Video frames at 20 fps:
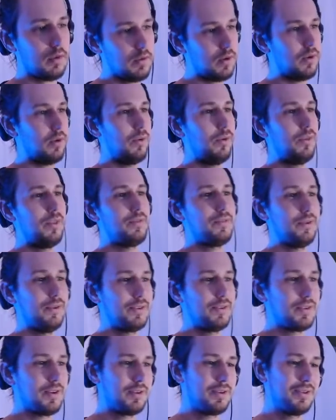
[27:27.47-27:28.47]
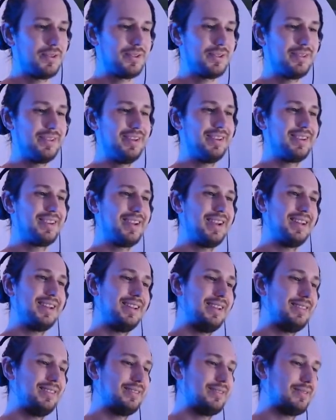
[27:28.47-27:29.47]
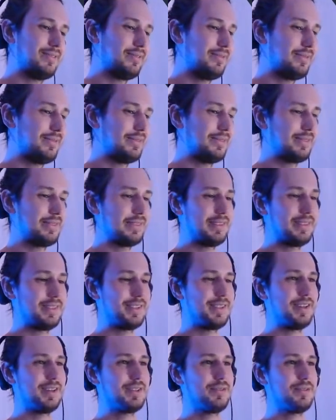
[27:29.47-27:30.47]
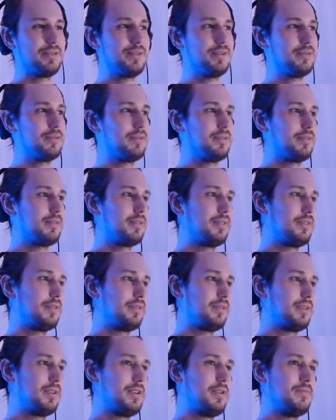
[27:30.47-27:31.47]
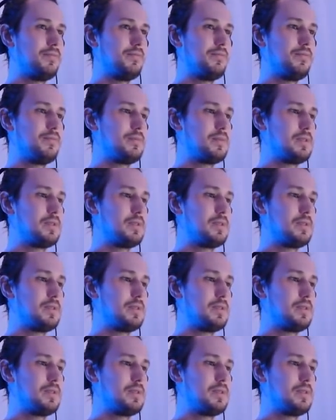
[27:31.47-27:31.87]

Oh, and the Falling Star goes on the Uncanny. Sucks for him.